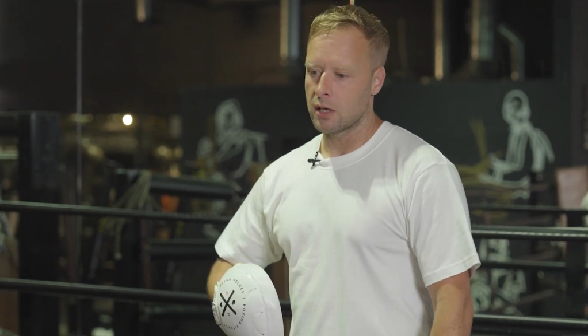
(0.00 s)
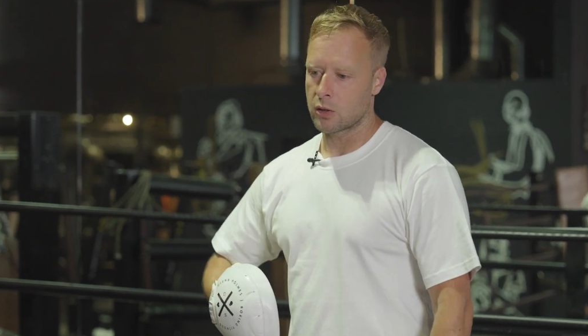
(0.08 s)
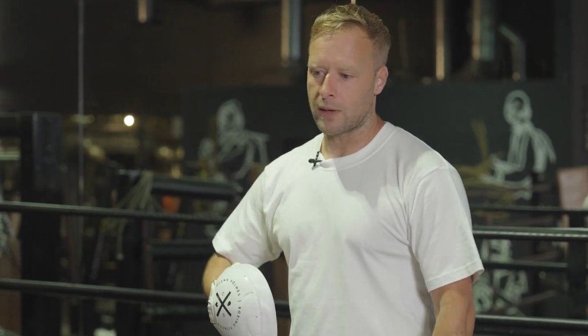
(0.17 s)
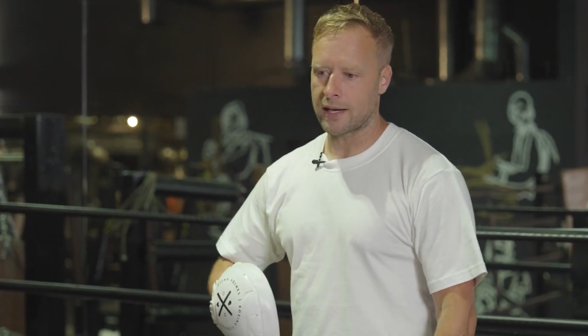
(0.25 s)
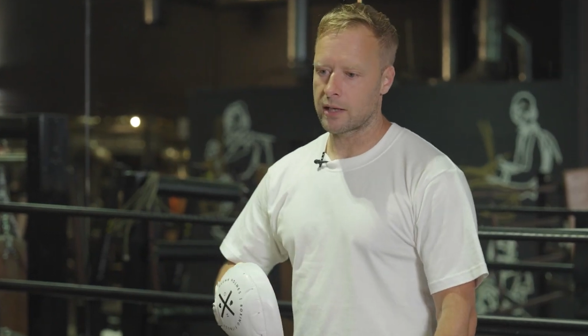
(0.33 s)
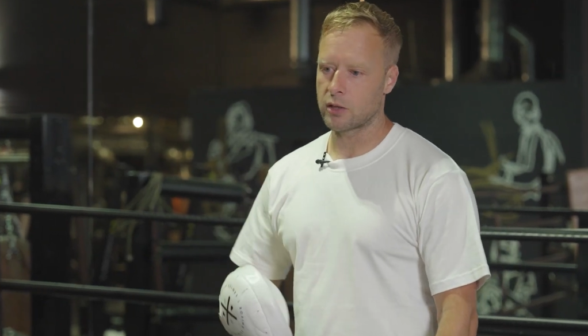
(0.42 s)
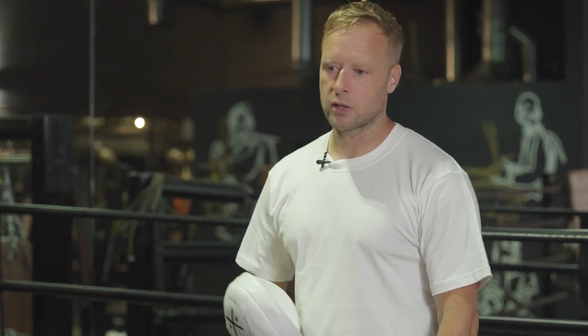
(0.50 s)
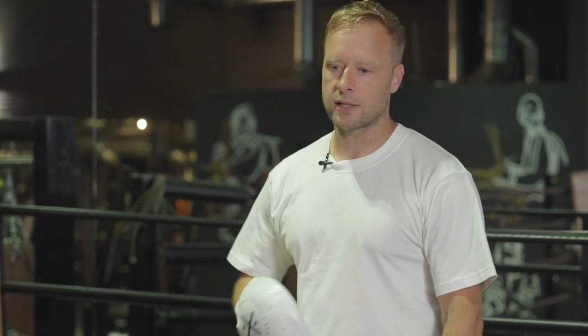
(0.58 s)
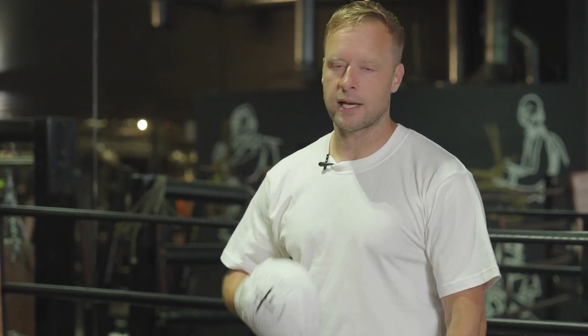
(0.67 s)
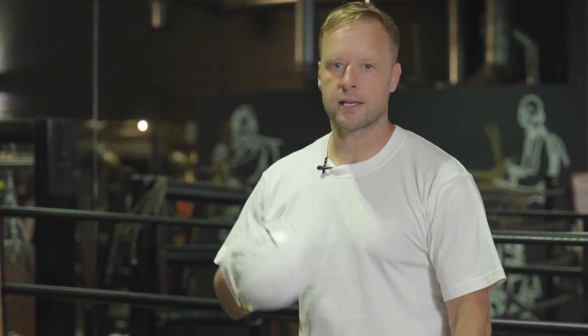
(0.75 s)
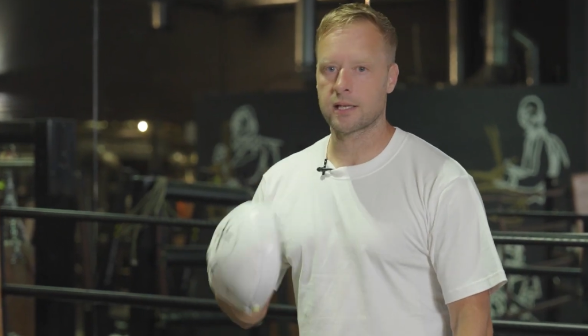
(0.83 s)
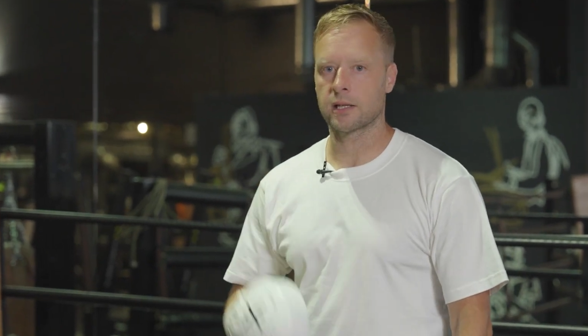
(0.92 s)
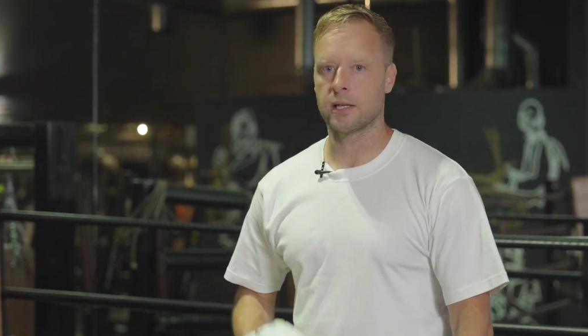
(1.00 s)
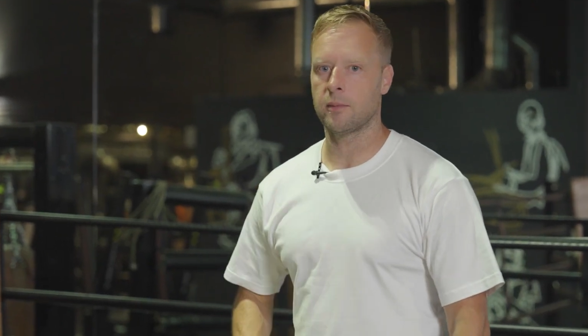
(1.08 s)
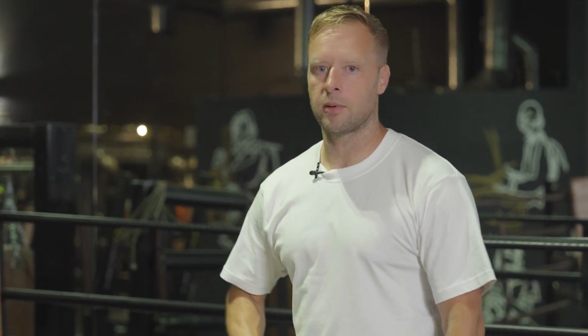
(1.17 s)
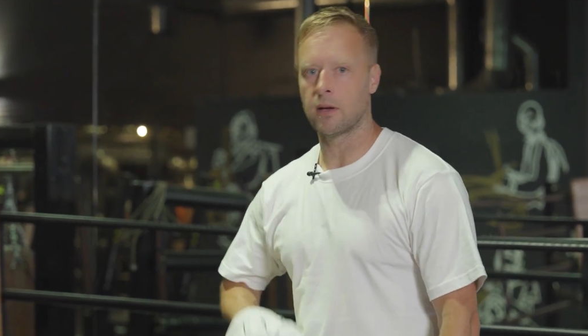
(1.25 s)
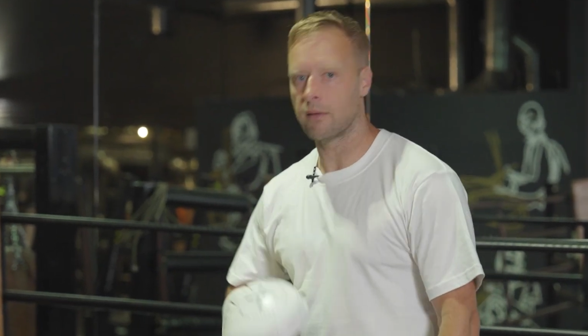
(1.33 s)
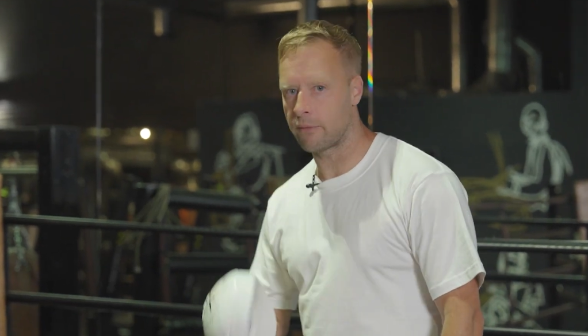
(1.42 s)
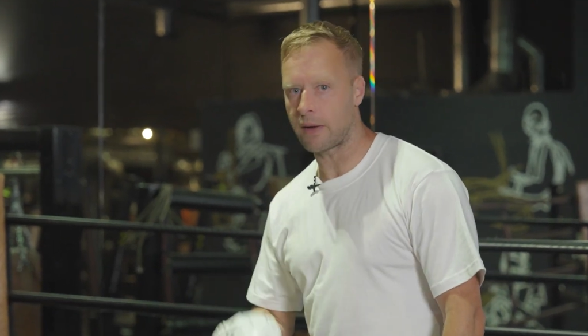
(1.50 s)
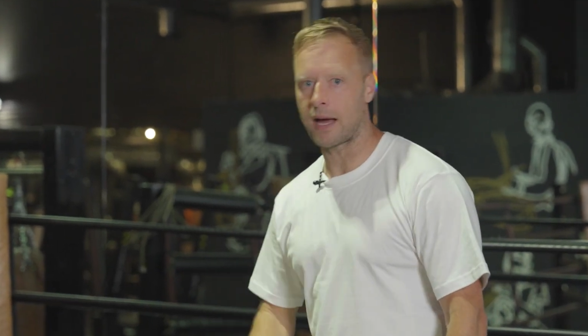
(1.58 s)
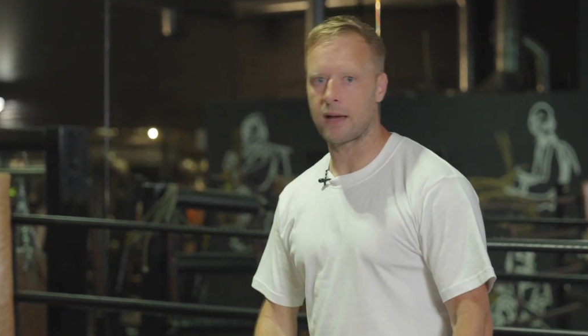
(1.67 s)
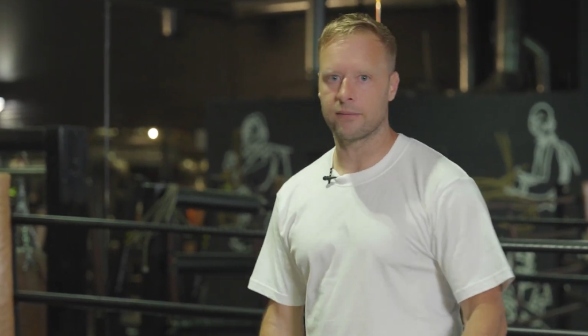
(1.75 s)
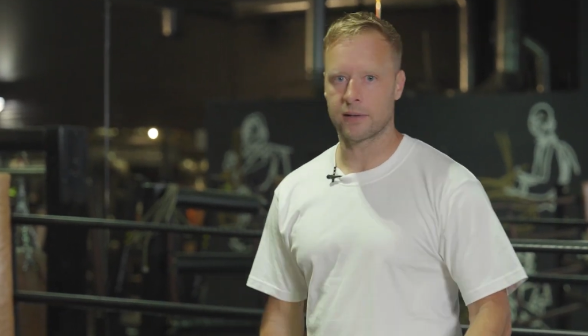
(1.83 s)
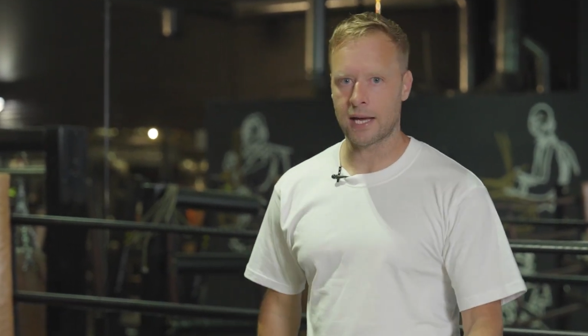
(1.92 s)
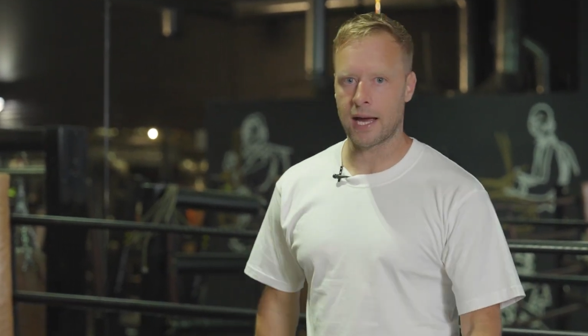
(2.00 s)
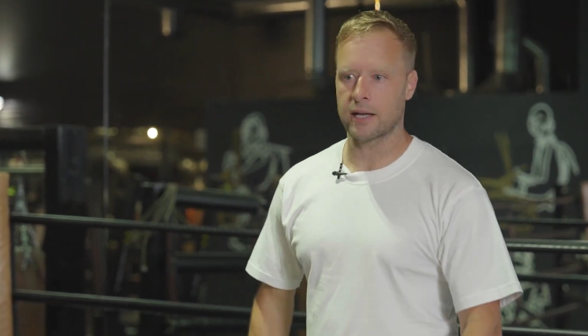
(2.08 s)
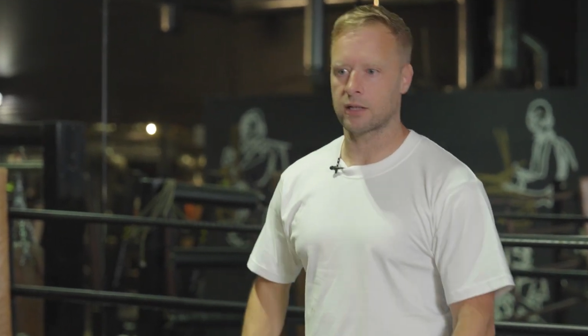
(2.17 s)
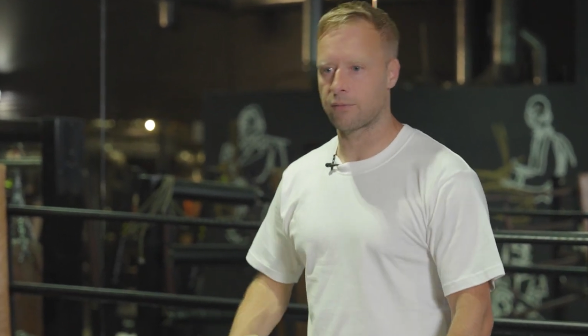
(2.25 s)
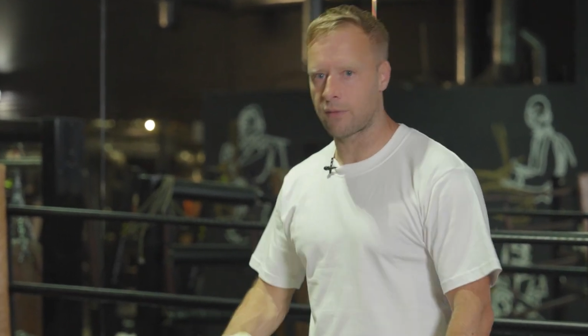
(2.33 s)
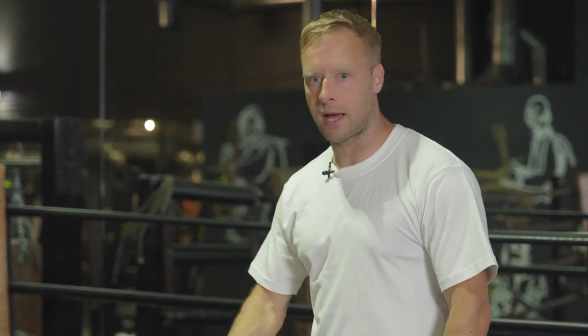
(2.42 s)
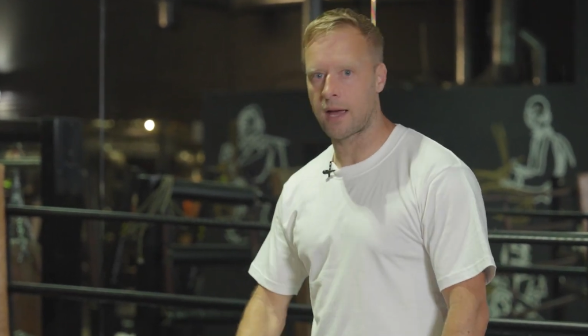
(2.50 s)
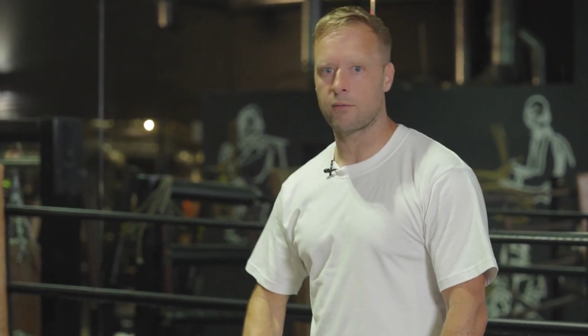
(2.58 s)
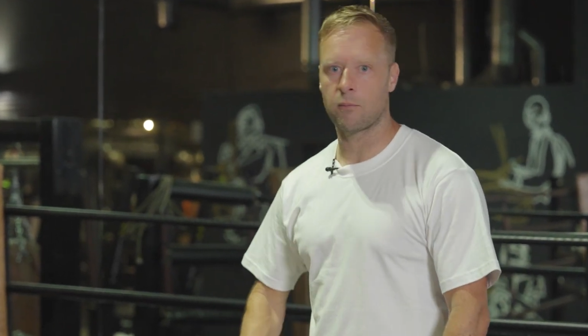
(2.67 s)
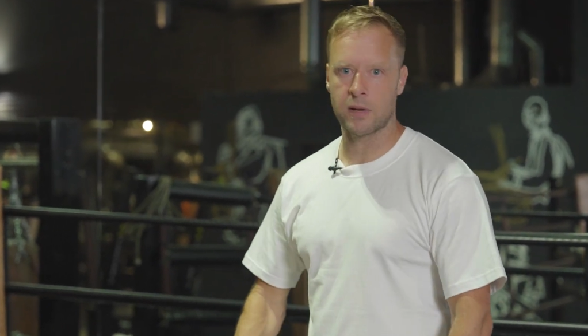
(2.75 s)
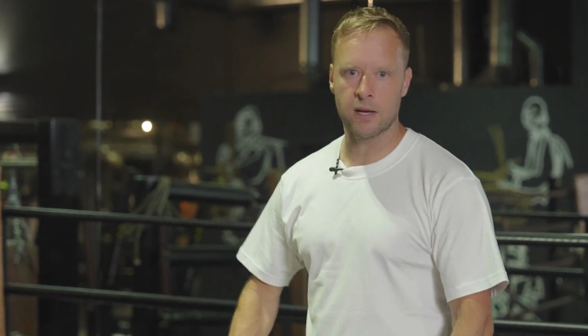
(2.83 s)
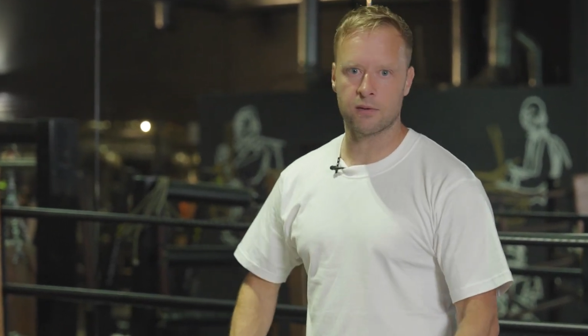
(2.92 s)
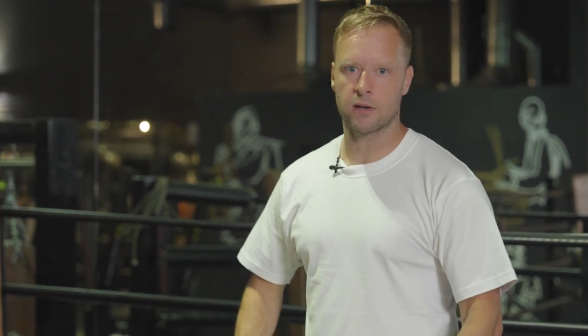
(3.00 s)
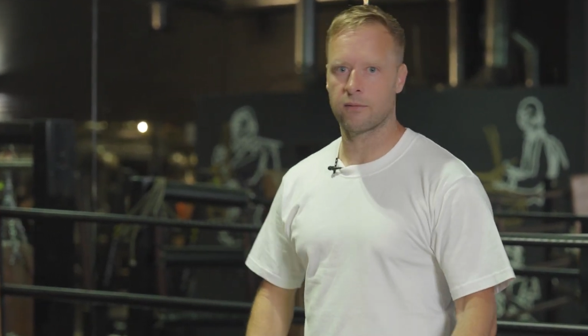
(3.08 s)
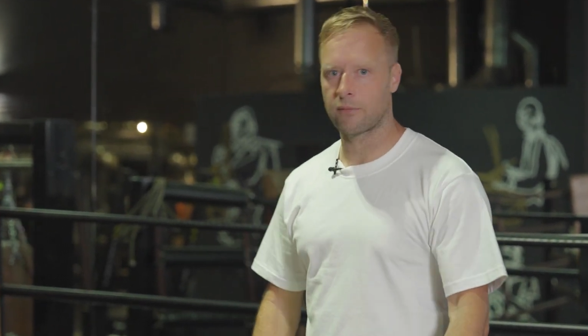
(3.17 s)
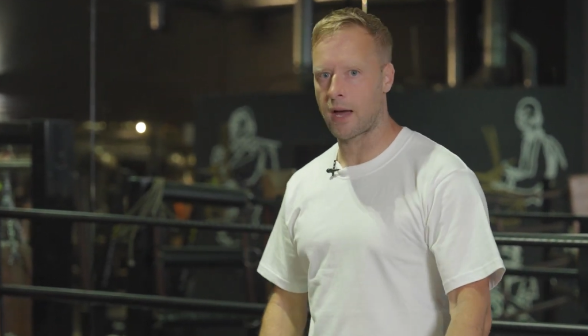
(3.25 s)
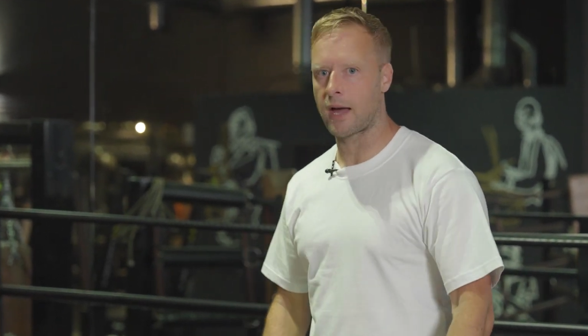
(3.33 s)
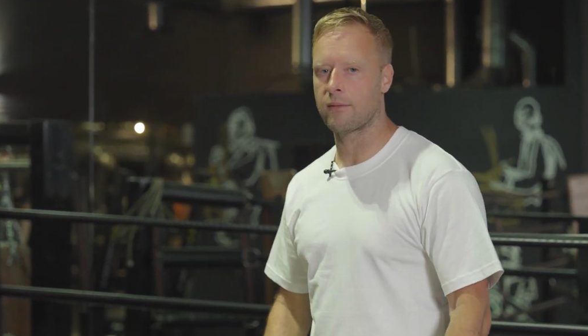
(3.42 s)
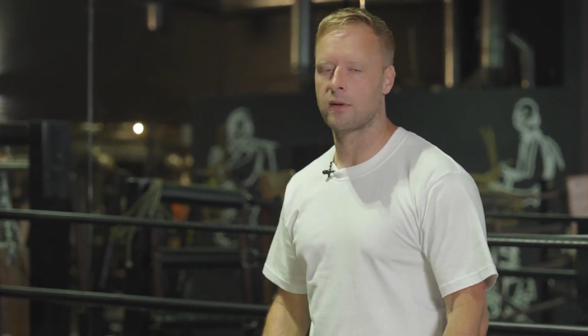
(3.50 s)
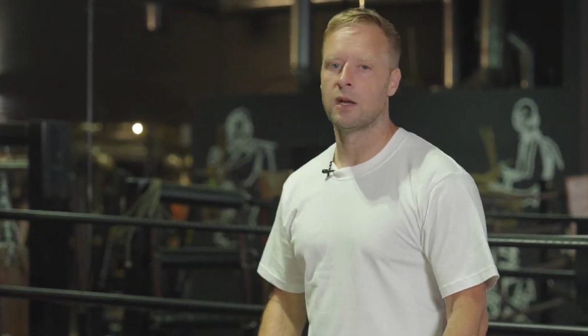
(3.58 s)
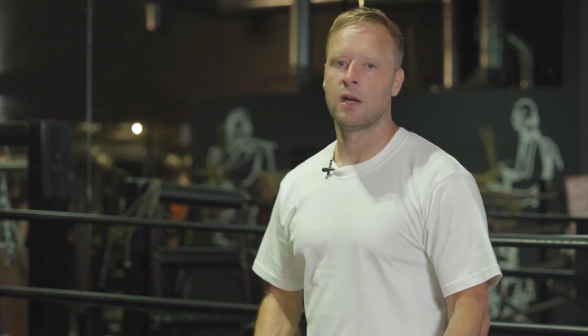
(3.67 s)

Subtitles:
So I can just say slip, 5, catch, 5, pivot, 5,